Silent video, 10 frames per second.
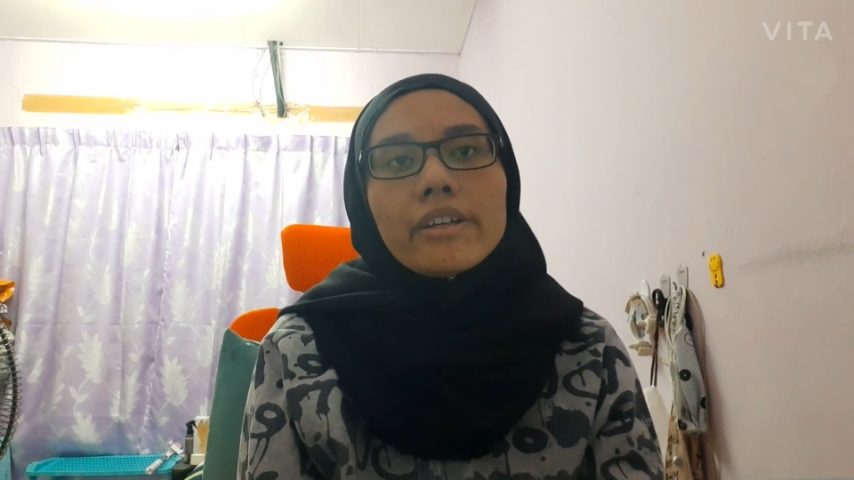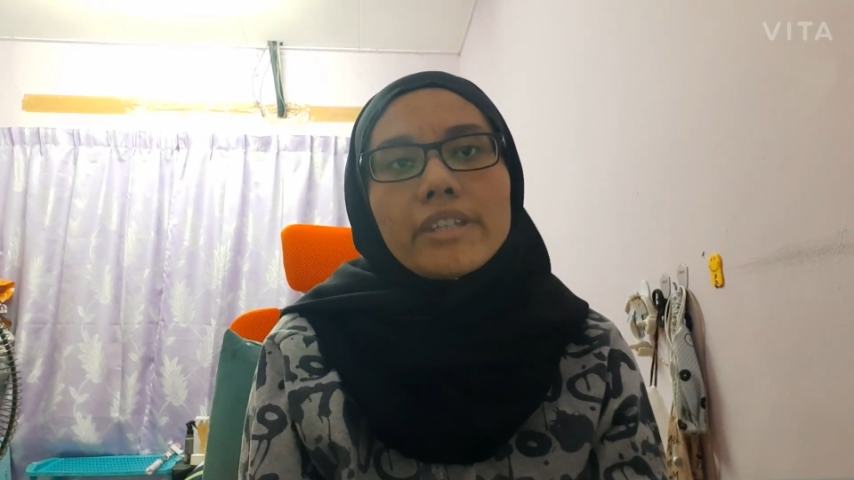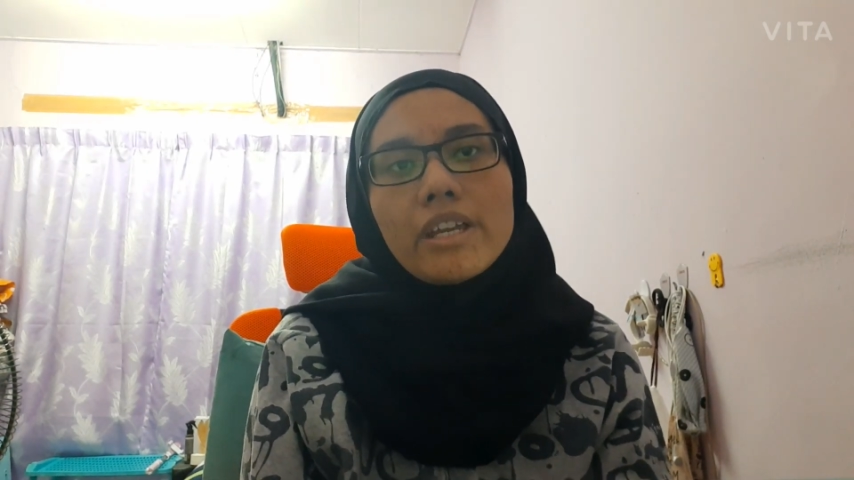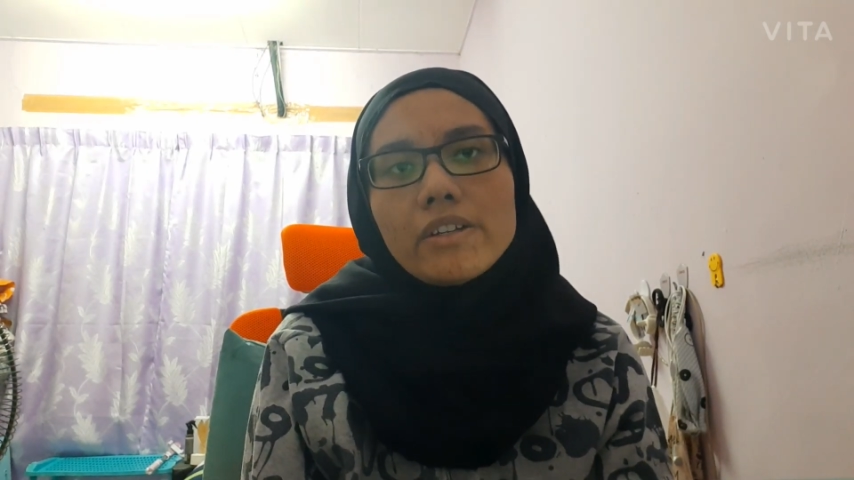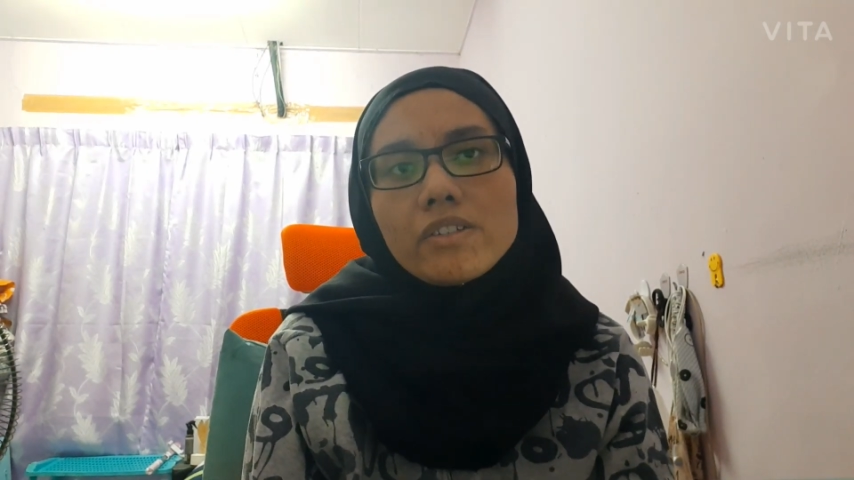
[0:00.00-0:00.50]

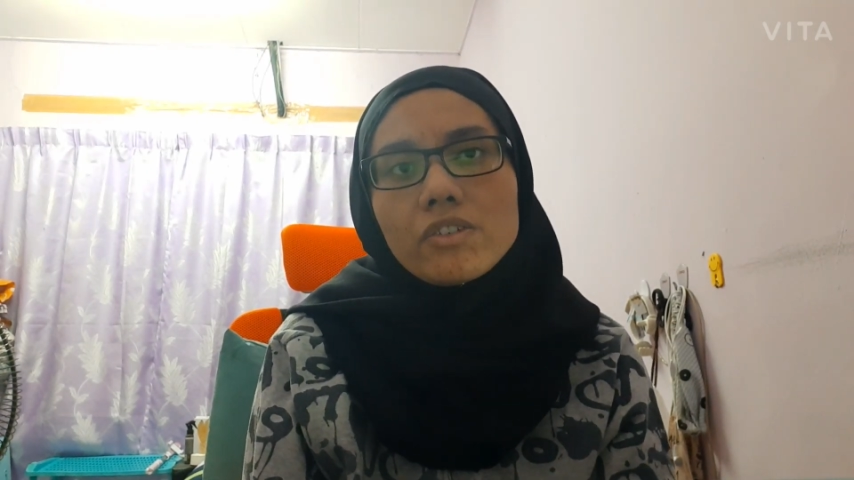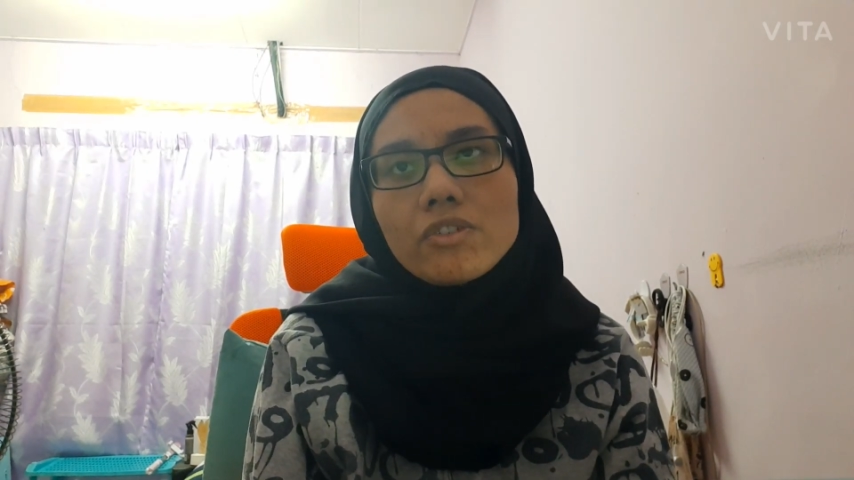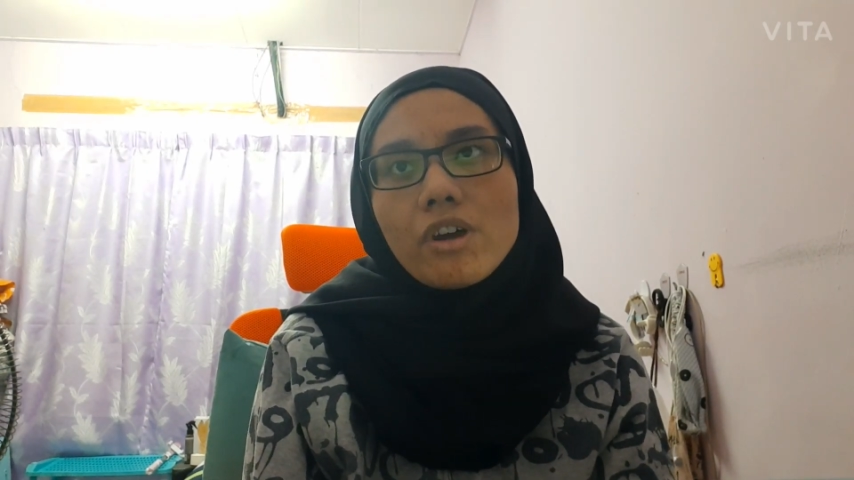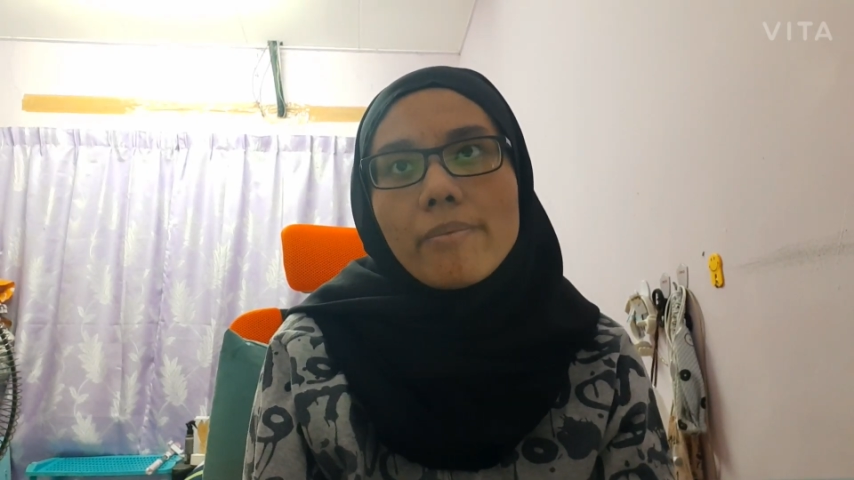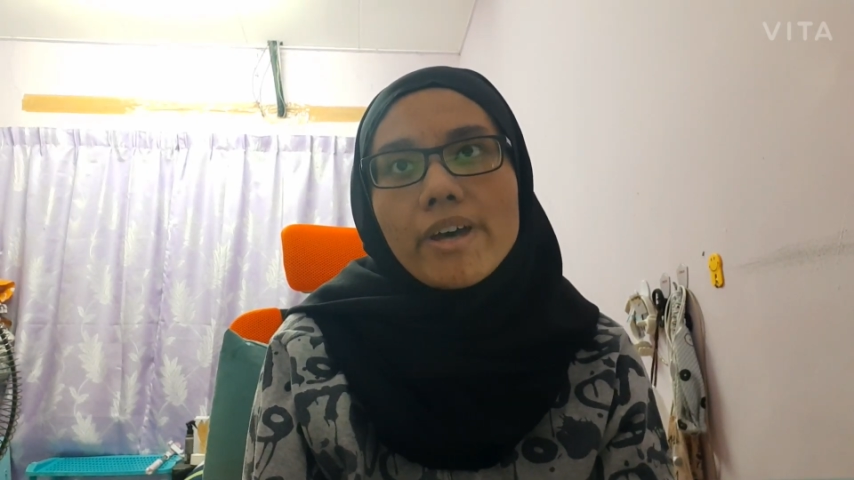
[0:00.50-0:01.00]
There is a
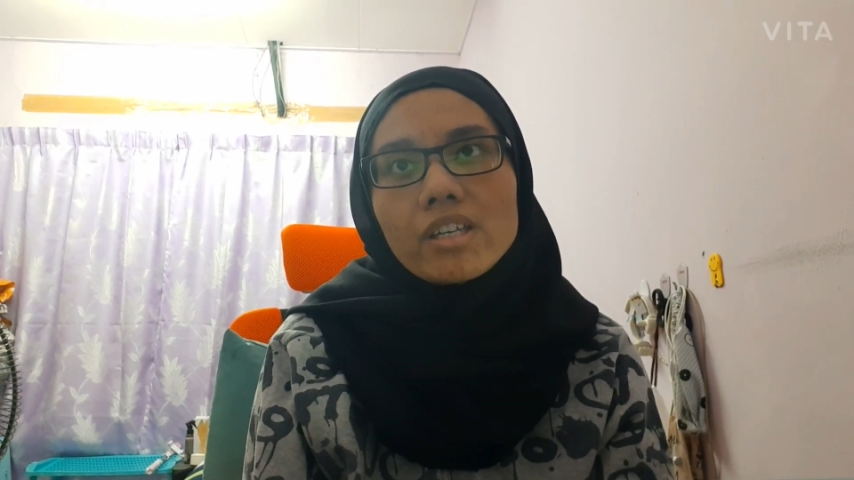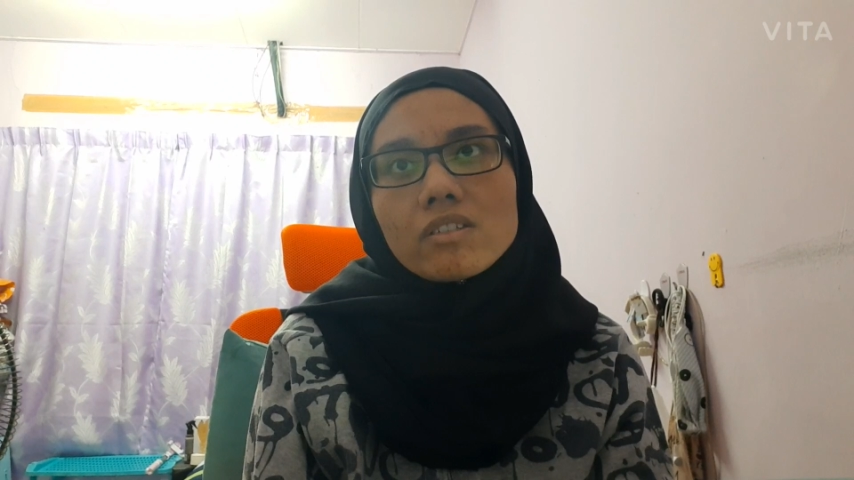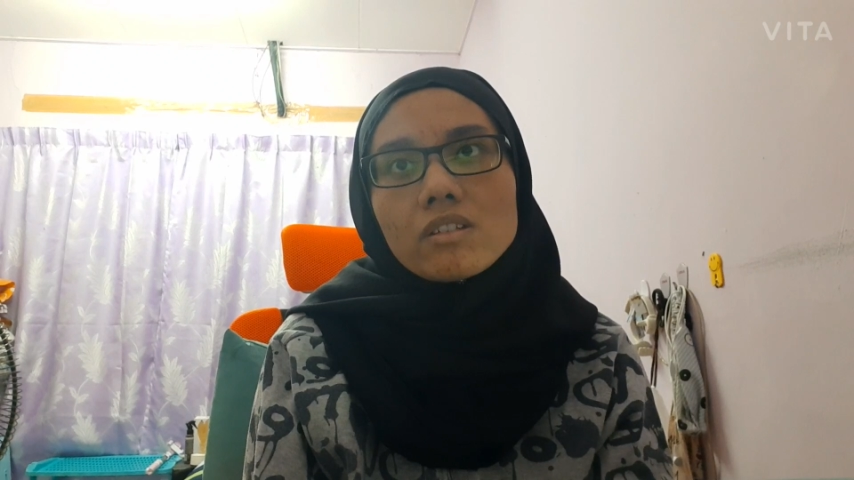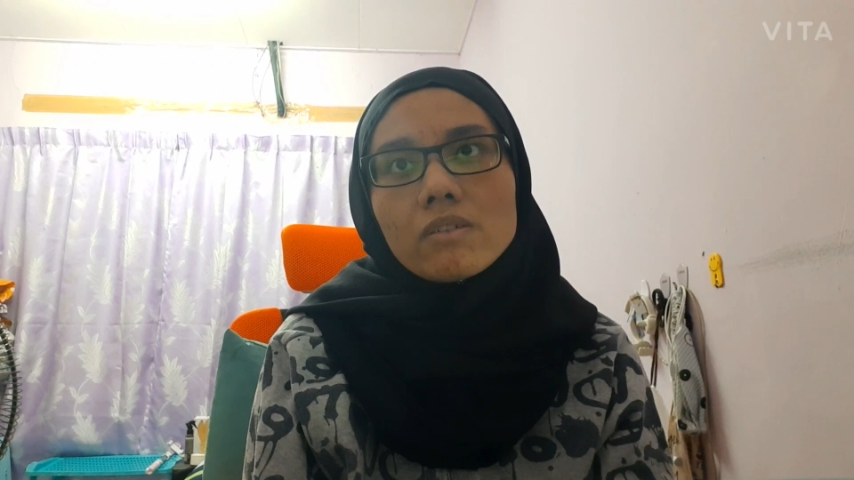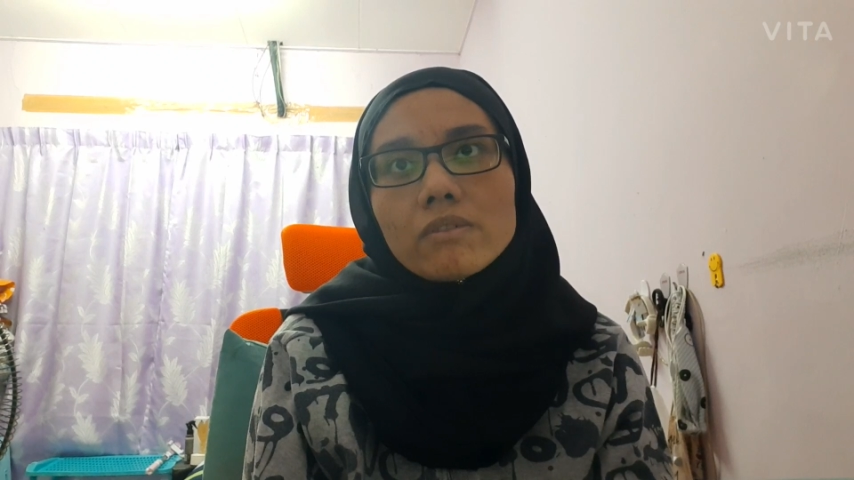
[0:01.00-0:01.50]
drawback
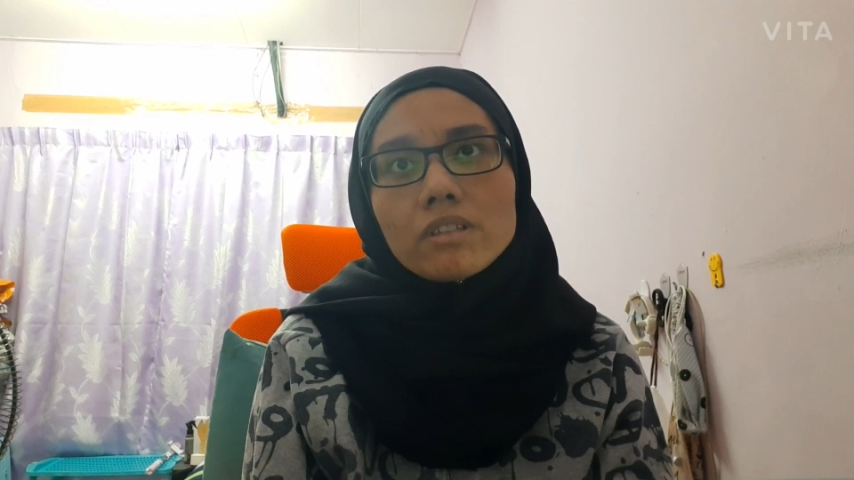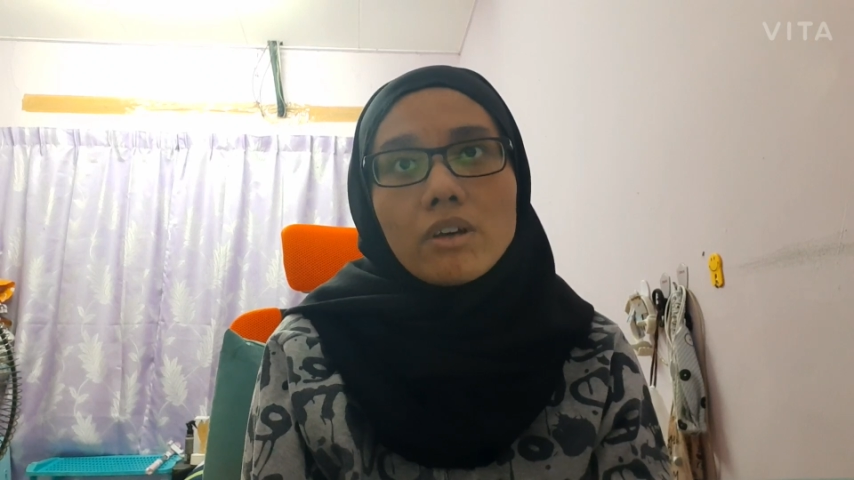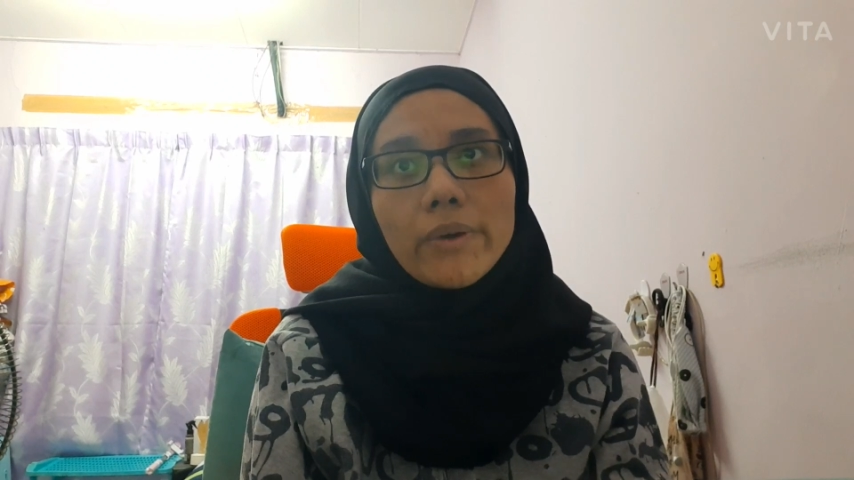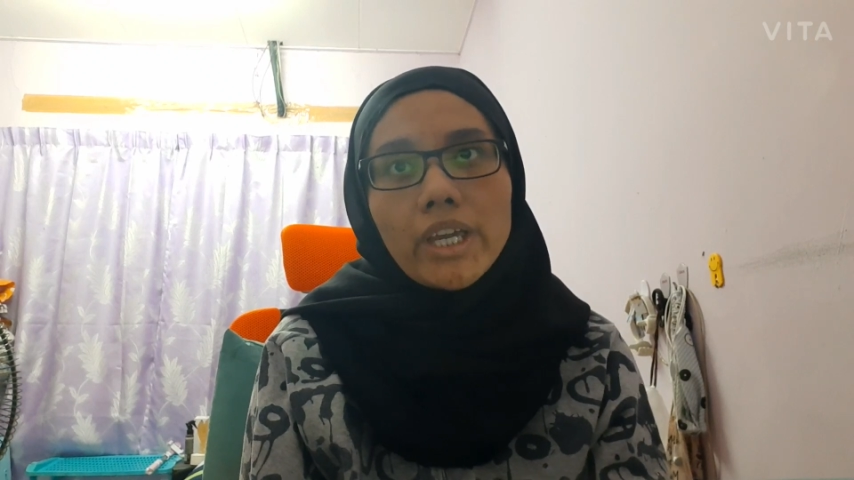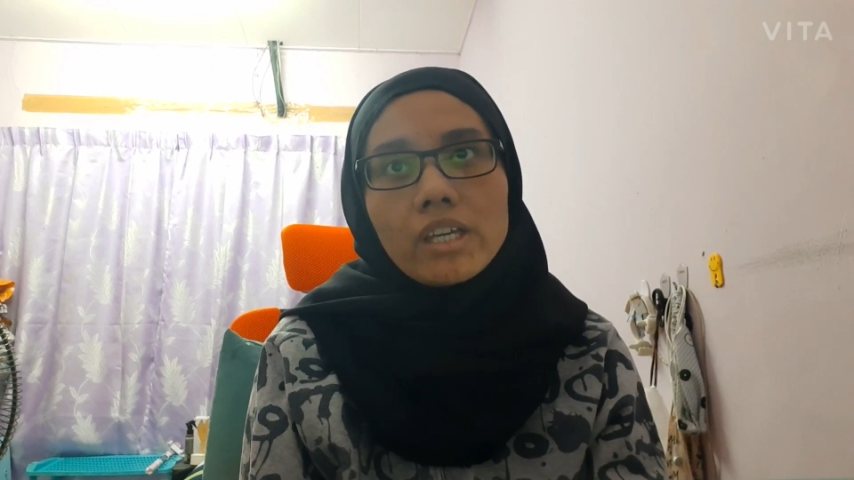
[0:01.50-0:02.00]
of
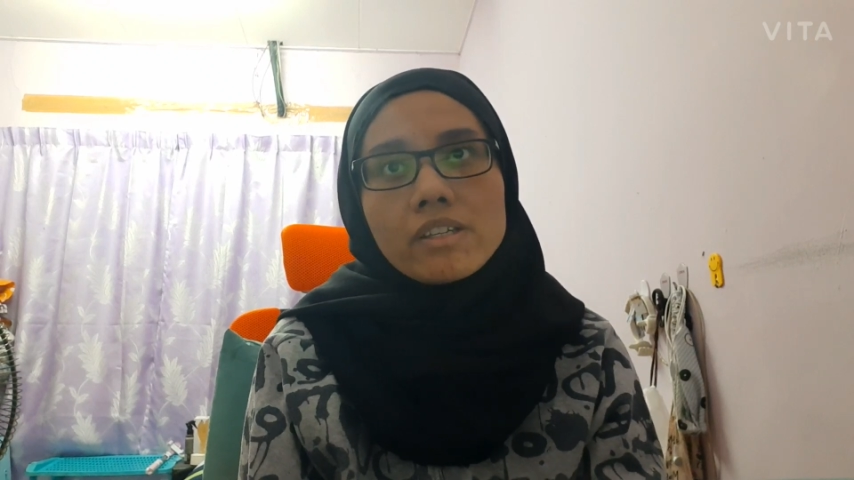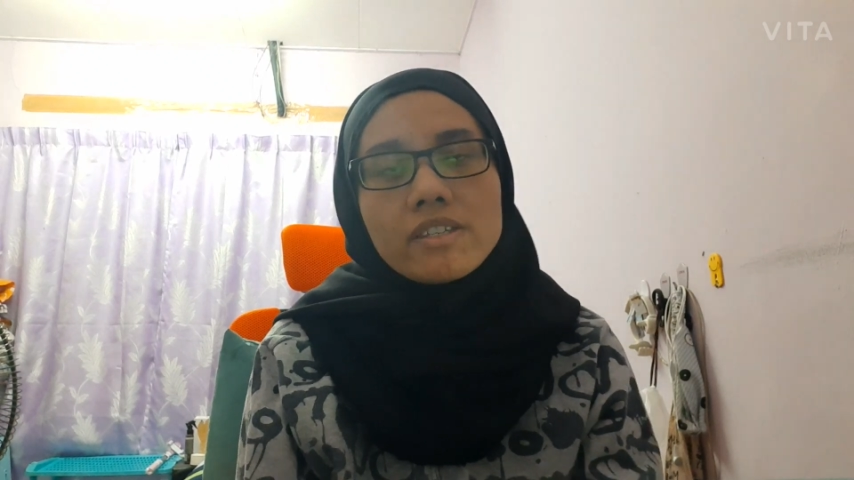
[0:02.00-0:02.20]
allowing